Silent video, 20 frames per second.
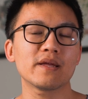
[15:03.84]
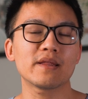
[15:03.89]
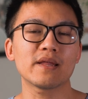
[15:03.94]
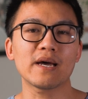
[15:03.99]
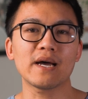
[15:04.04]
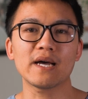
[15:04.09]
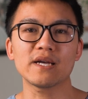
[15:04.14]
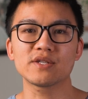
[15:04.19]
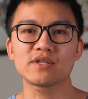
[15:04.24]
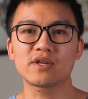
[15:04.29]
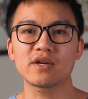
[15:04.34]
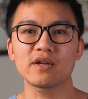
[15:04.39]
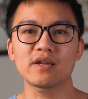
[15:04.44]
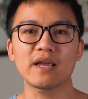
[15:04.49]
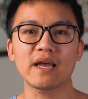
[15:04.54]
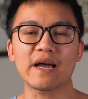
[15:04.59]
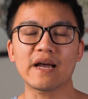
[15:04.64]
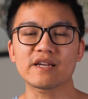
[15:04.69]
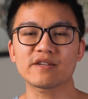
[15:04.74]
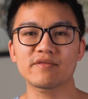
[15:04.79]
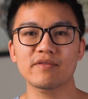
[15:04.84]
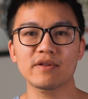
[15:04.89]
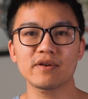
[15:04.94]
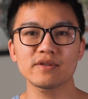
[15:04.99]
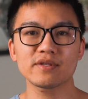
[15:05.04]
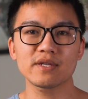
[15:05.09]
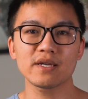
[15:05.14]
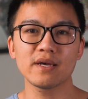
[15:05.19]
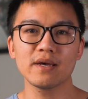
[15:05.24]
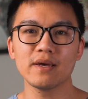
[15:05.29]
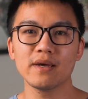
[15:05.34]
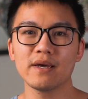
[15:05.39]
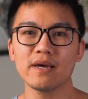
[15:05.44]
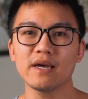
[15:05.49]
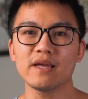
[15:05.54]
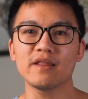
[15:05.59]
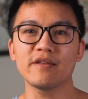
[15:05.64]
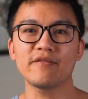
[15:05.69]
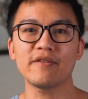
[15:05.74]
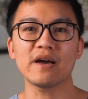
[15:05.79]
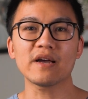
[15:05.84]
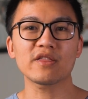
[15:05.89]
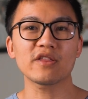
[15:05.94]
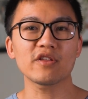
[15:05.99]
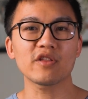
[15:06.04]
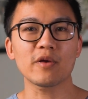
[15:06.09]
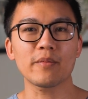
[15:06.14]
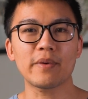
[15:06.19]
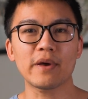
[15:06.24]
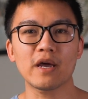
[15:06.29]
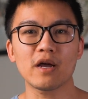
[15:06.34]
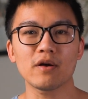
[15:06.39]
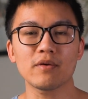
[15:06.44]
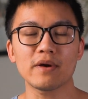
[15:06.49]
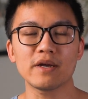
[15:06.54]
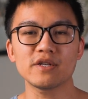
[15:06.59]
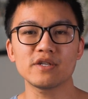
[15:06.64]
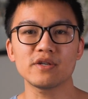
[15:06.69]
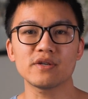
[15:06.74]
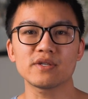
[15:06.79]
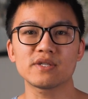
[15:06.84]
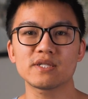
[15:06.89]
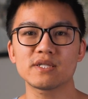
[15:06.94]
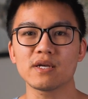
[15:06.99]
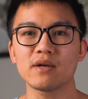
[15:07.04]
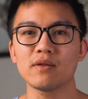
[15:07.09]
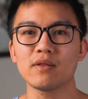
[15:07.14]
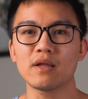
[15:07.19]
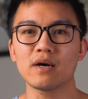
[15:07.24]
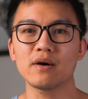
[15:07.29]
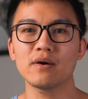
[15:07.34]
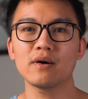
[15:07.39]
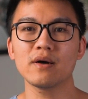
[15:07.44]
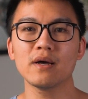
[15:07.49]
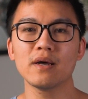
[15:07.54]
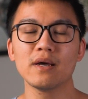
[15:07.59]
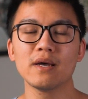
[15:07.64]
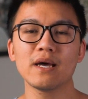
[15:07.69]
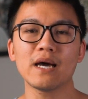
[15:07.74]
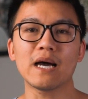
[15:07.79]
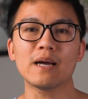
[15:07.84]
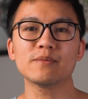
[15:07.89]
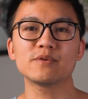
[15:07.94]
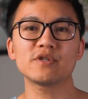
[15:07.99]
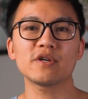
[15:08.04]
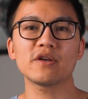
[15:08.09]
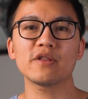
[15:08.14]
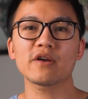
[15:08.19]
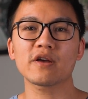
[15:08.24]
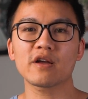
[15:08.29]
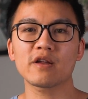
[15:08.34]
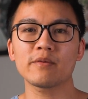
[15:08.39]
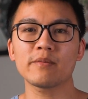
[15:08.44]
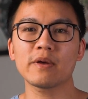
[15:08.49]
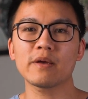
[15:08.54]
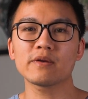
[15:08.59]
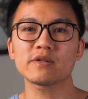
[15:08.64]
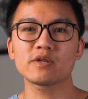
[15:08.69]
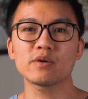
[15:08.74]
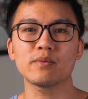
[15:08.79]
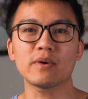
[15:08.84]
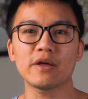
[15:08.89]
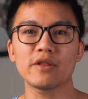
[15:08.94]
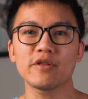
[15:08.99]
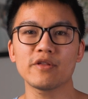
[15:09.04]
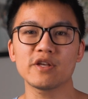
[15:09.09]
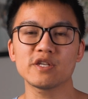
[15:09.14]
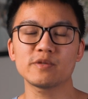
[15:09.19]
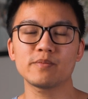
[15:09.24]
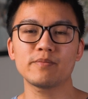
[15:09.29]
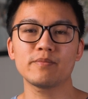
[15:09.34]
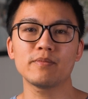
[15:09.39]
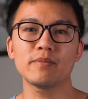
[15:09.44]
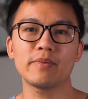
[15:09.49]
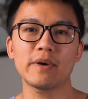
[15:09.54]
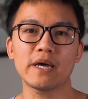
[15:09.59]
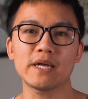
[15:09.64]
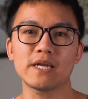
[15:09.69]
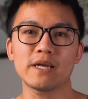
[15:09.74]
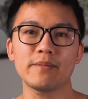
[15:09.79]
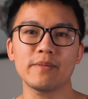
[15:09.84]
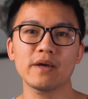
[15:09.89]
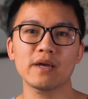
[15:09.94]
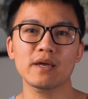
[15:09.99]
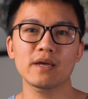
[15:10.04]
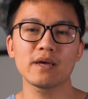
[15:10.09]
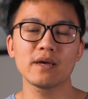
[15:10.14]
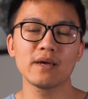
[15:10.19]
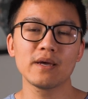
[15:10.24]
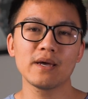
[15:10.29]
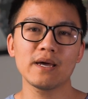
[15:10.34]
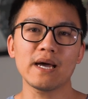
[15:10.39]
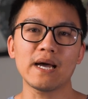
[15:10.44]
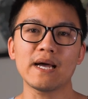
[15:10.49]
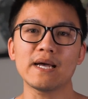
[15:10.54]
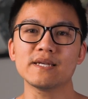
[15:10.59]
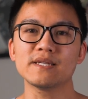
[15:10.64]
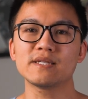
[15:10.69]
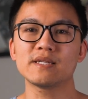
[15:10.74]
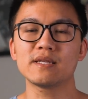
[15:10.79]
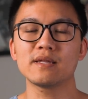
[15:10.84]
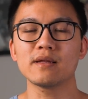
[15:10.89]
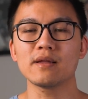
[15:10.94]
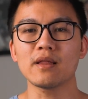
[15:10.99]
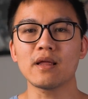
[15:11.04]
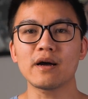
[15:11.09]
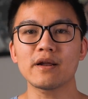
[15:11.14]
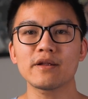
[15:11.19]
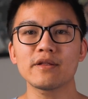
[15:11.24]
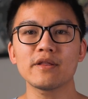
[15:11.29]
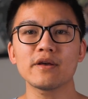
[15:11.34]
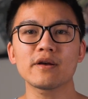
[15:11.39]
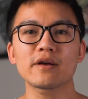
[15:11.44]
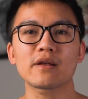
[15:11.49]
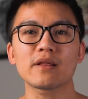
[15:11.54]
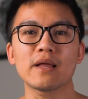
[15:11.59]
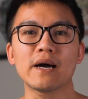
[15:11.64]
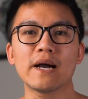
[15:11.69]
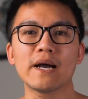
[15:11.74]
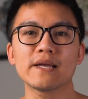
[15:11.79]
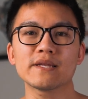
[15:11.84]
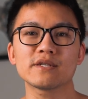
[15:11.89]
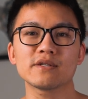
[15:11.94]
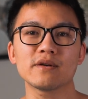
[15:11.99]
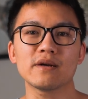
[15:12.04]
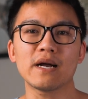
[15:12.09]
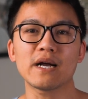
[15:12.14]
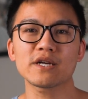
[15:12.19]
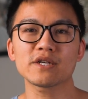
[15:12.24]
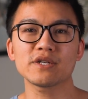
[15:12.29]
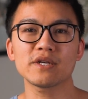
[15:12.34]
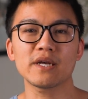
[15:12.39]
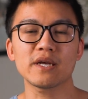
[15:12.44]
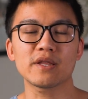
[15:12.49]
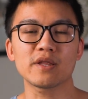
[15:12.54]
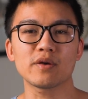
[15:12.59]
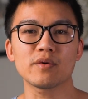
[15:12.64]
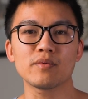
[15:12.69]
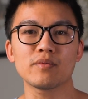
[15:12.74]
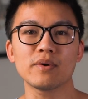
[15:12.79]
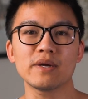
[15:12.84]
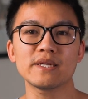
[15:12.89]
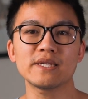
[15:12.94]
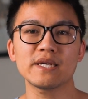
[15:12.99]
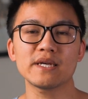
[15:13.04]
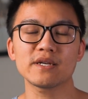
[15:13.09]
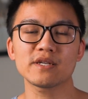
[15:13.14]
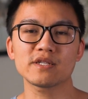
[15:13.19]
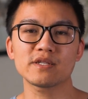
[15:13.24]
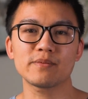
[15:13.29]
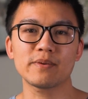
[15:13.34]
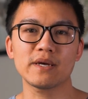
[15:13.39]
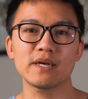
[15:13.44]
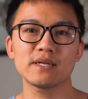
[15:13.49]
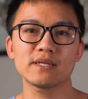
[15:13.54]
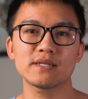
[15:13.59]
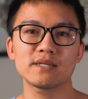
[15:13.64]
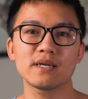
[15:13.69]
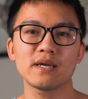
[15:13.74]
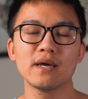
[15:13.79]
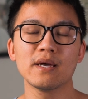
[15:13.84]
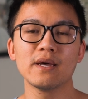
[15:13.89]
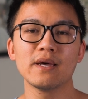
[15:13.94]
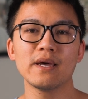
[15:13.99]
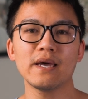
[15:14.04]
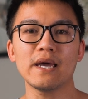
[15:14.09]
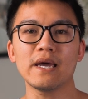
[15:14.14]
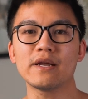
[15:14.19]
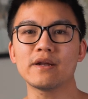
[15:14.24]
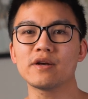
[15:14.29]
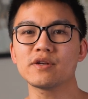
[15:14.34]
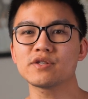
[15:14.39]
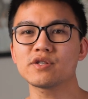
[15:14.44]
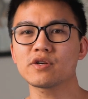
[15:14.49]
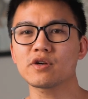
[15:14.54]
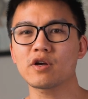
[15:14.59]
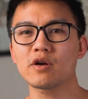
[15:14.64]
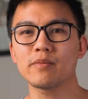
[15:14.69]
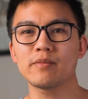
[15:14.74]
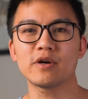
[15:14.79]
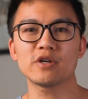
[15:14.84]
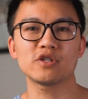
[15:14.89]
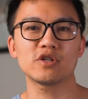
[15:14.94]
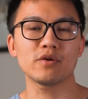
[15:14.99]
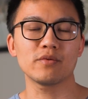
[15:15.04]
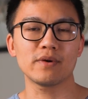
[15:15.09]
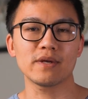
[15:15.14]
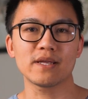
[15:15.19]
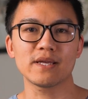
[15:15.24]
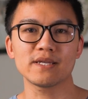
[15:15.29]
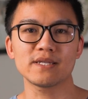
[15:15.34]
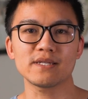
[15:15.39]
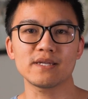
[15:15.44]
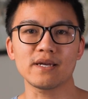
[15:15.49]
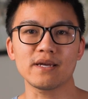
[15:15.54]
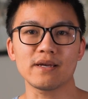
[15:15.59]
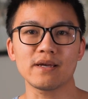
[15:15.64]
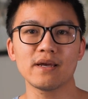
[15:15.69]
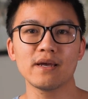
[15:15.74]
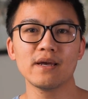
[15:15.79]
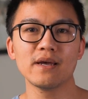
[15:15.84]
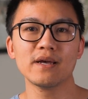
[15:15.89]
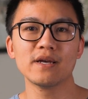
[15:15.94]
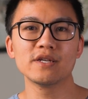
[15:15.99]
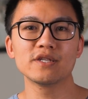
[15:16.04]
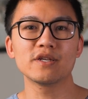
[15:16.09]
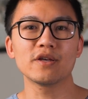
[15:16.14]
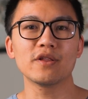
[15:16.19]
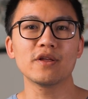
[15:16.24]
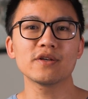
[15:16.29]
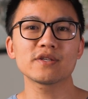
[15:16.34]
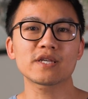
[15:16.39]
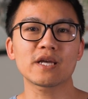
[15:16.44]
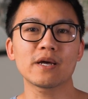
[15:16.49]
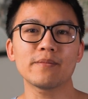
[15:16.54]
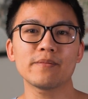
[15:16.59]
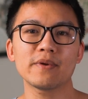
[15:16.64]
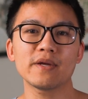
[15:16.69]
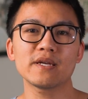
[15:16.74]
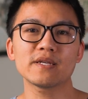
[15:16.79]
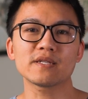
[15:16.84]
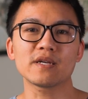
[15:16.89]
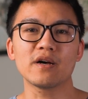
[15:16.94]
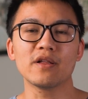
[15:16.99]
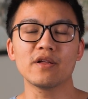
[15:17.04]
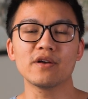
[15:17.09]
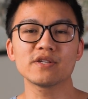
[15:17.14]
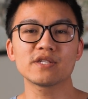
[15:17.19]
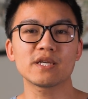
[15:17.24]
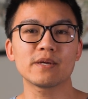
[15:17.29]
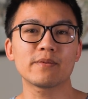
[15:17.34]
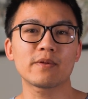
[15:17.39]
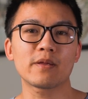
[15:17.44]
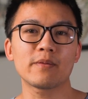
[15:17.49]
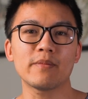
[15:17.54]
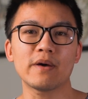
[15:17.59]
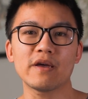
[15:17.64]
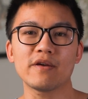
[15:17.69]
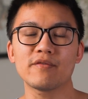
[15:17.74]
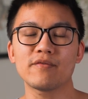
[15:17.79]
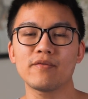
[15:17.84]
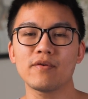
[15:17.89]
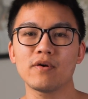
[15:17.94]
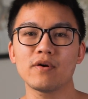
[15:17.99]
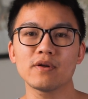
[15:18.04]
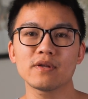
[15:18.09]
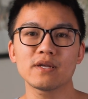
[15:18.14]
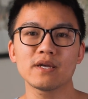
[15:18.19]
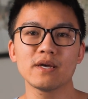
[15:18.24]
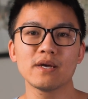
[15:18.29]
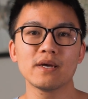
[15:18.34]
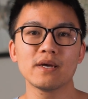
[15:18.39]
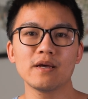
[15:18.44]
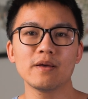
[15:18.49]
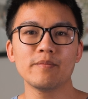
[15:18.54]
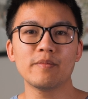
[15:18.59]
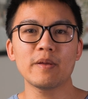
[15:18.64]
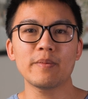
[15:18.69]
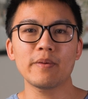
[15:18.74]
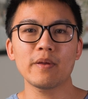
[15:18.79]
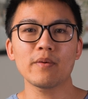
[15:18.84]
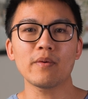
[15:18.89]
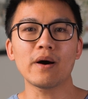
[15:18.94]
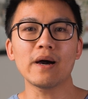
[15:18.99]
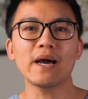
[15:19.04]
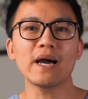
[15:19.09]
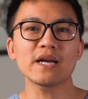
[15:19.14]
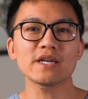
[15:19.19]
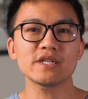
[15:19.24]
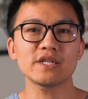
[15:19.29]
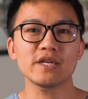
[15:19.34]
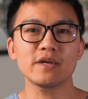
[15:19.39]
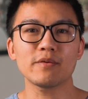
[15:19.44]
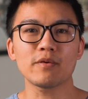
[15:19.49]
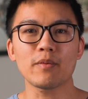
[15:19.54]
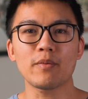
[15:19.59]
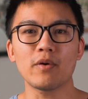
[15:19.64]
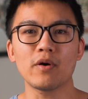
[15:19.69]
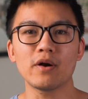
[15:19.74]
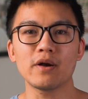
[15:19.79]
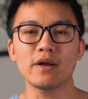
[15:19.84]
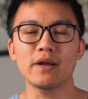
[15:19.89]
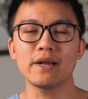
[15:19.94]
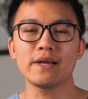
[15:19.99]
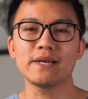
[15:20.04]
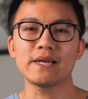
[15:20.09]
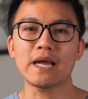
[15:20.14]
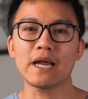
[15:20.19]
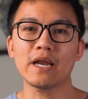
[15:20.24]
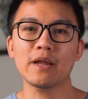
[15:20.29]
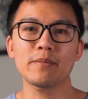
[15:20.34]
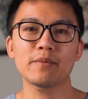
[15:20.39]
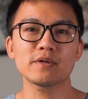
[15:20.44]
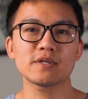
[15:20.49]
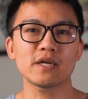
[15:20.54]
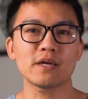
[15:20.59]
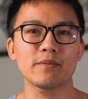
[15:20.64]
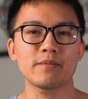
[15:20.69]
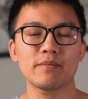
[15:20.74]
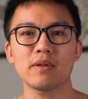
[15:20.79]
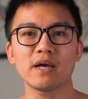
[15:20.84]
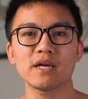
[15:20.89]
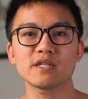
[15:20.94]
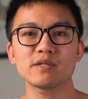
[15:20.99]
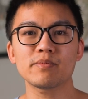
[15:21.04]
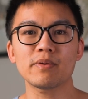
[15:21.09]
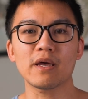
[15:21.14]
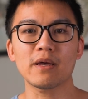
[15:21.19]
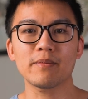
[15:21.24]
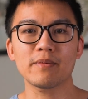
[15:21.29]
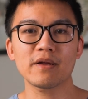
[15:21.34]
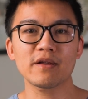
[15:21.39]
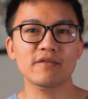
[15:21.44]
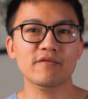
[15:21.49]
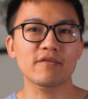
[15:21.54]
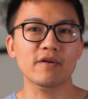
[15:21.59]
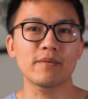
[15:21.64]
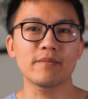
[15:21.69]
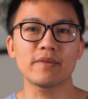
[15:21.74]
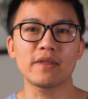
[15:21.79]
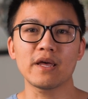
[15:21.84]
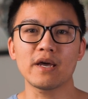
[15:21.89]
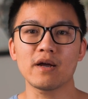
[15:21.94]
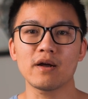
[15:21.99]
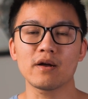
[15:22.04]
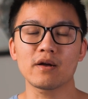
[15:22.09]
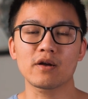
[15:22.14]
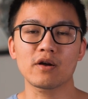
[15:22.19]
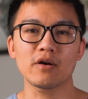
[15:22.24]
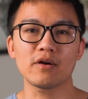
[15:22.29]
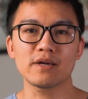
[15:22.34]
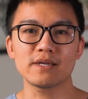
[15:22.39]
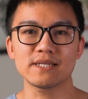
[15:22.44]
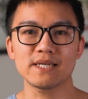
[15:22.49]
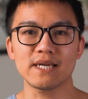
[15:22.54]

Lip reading: that has good cash flows, and the fact that their payout ratio is so low, I'm sure they're going to be able to weather this pandemic, as a lot of their clients are actually in the retail space and also commercial real estate. So those companies, although some of them might fold, BPY actually reported a 90% plus payment from their current